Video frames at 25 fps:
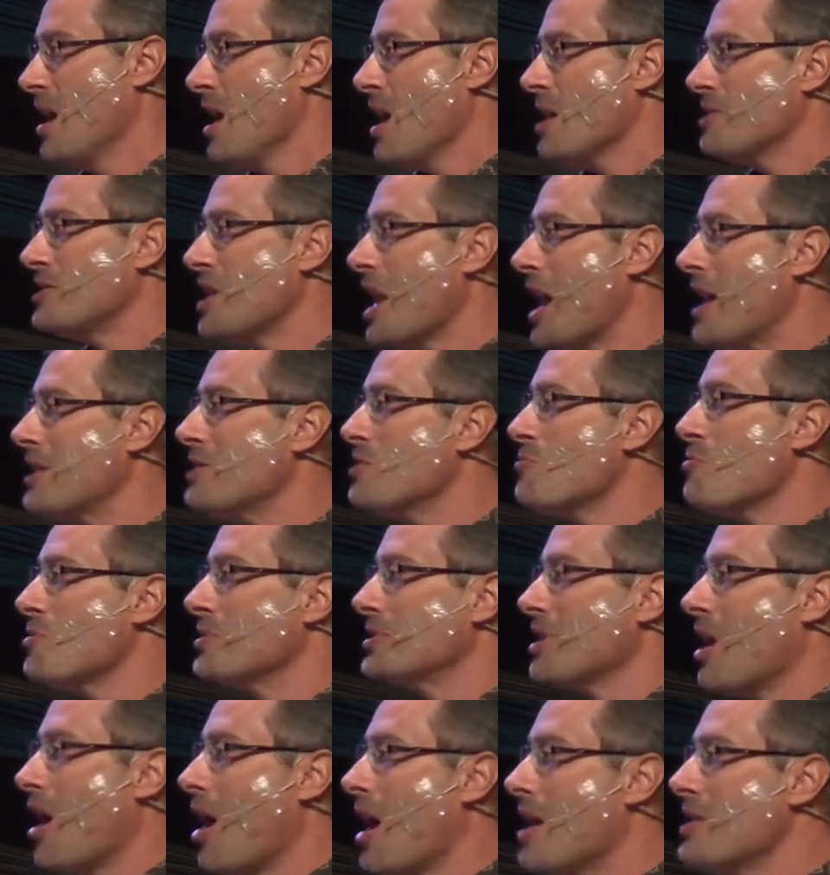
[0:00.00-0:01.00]
Daniel was
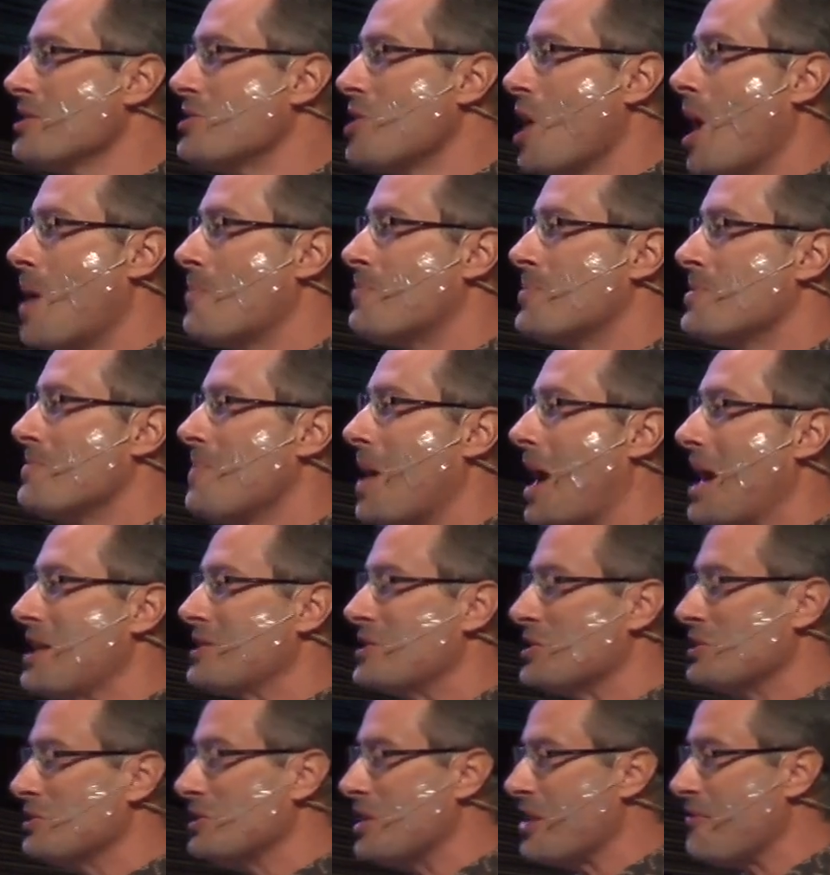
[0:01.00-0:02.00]

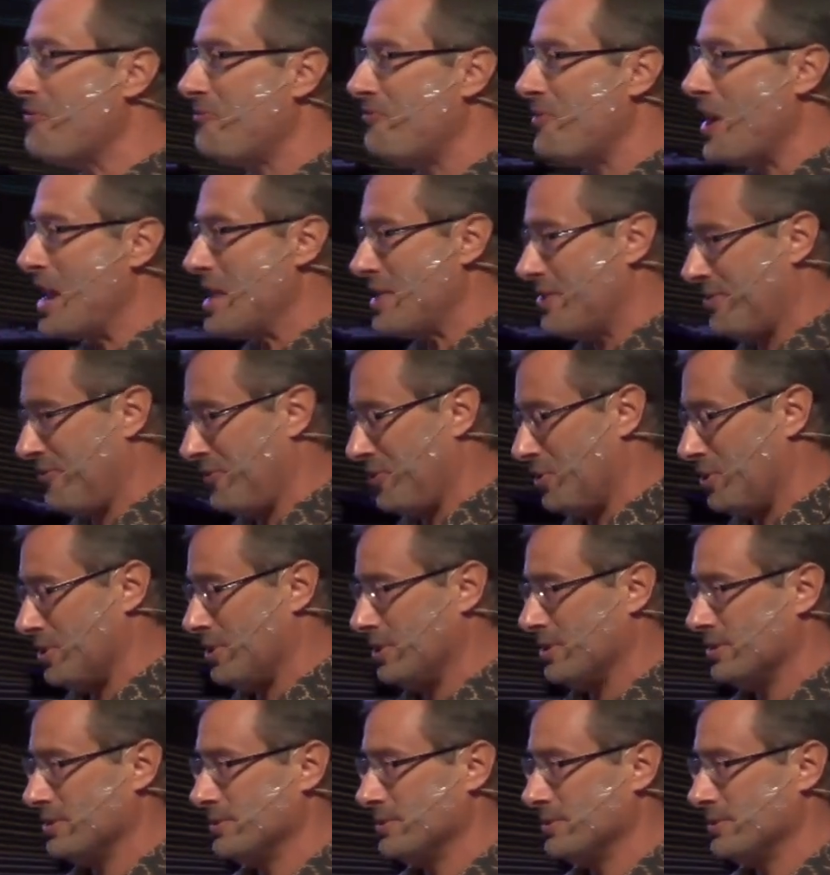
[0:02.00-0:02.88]
uncompromisingly faithful